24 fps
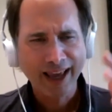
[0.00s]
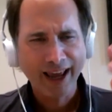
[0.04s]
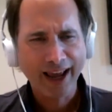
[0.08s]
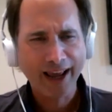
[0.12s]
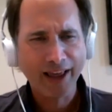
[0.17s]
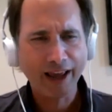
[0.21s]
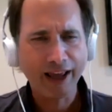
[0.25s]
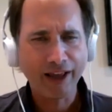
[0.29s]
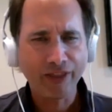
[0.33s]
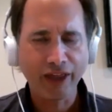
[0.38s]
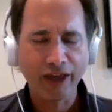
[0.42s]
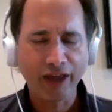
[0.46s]

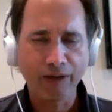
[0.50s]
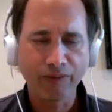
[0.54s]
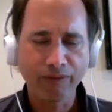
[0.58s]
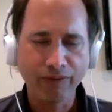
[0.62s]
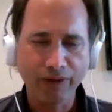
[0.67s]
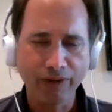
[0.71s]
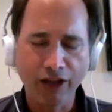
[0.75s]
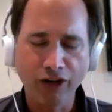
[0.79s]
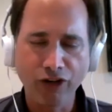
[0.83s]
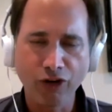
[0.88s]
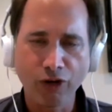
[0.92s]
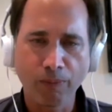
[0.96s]
And, and,
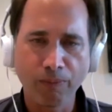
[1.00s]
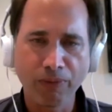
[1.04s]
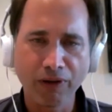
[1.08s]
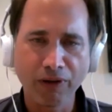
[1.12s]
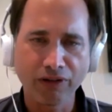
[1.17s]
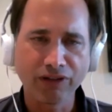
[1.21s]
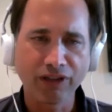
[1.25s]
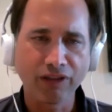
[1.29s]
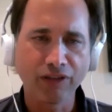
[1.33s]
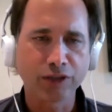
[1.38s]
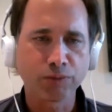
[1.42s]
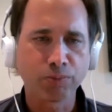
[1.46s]
and you're
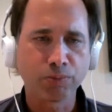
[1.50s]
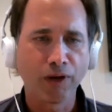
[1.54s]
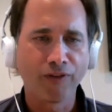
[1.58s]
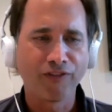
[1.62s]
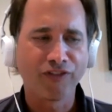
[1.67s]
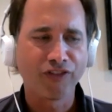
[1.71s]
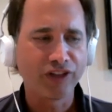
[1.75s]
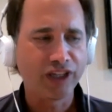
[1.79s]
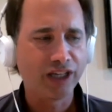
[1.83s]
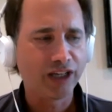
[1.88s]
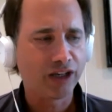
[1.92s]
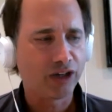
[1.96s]
building this
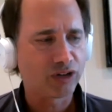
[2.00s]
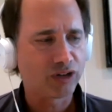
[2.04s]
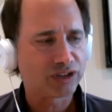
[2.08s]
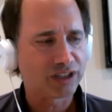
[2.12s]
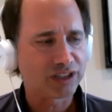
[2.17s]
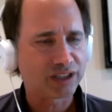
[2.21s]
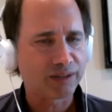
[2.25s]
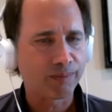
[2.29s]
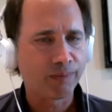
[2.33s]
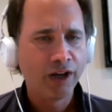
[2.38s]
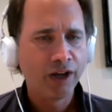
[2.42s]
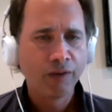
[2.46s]
beautiful
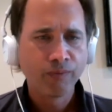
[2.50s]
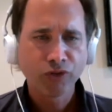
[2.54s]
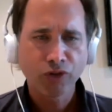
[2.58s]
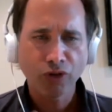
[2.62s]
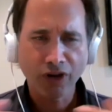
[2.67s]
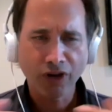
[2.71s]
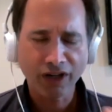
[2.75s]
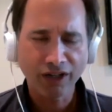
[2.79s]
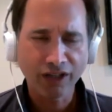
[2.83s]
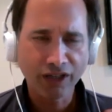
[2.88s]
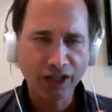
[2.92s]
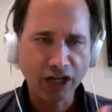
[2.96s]
ecosystem.
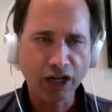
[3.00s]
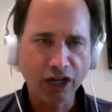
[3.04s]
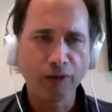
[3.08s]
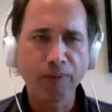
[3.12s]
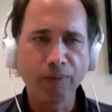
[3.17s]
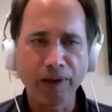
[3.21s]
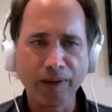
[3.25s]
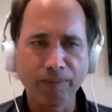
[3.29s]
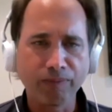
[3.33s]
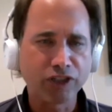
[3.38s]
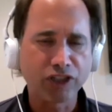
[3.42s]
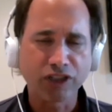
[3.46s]
Talk a little
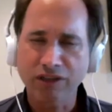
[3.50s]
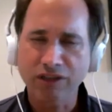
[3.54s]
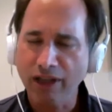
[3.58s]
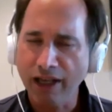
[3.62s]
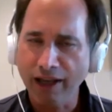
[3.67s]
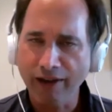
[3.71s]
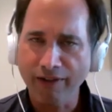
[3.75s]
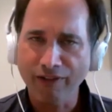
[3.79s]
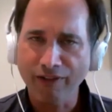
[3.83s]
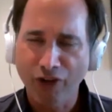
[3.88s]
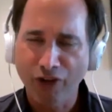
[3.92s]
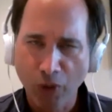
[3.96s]
bit, just
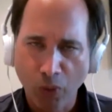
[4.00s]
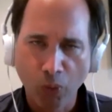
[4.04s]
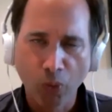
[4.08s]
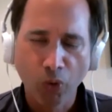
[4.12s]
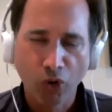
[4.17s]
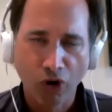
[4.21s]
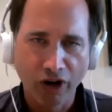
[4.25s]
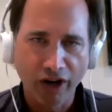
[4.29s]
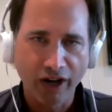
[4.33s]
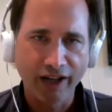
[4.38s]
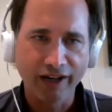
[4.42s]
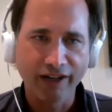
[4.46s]
if you
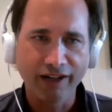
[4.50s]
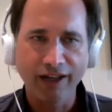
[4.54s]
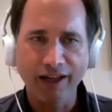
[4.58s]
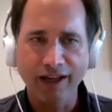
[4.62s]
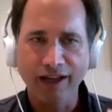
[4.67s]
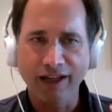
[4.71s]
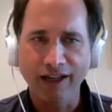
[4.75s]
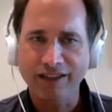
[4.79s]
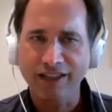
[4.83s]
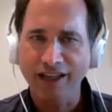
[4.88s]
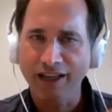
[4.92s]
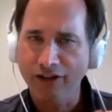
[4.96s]
would,
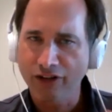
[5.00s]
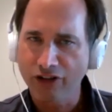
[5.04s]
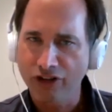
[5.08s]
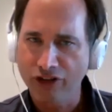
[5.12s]
uh, to yeah.